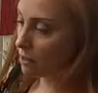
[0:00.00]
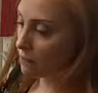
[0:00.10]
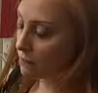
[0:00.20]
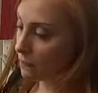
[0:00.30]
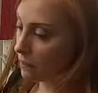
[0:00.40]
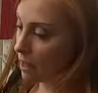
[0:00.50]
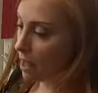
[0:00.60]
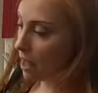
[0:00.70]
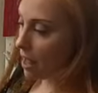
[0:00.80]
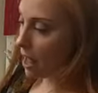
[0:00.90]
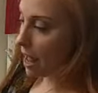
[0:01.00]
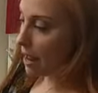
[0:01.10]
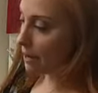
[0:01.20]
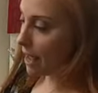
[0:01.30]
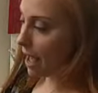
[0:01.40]
And I've
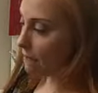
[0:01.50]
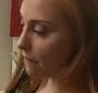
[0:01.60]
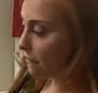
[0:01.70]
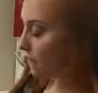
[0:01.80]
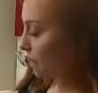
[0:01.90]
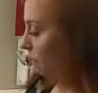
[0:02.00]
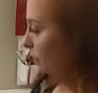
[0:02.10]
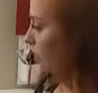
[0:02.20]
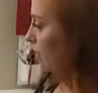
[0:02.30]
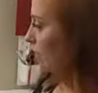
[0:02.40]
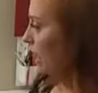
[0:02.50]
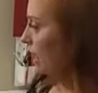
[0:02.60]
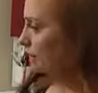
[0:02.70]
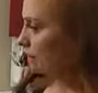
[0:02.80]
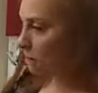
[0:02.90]
found that sometimes
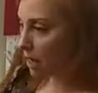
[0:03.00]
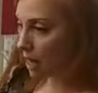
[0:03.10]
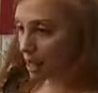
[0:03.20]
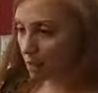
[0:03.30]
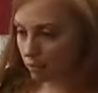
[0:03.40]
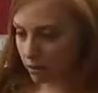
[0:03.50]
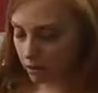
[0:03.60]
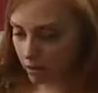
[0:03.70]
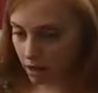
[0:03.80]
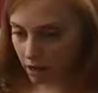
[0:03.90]
um,